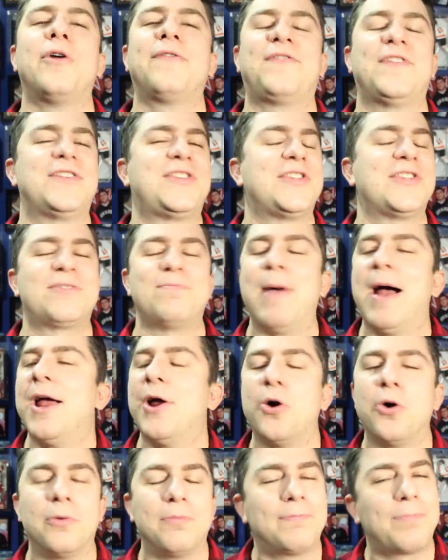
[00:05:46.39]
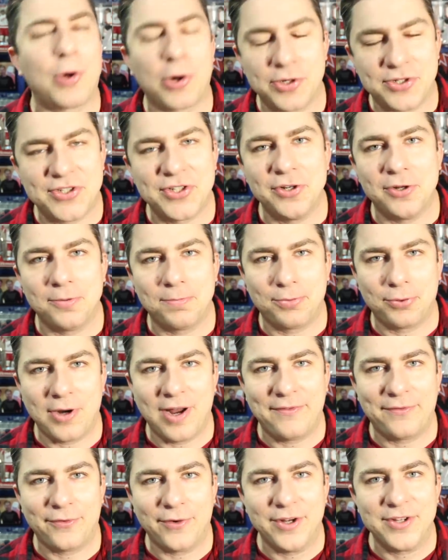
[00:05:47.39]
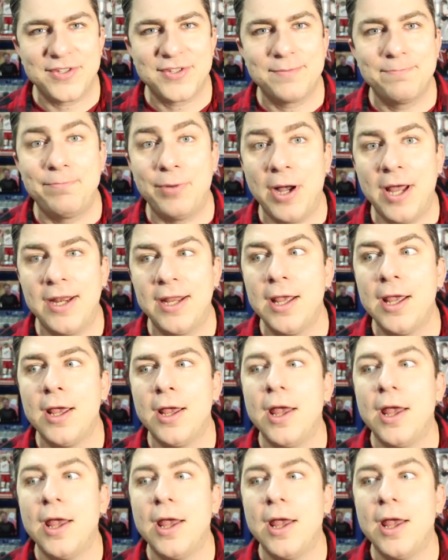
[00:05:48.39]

if this is my own personal preference, but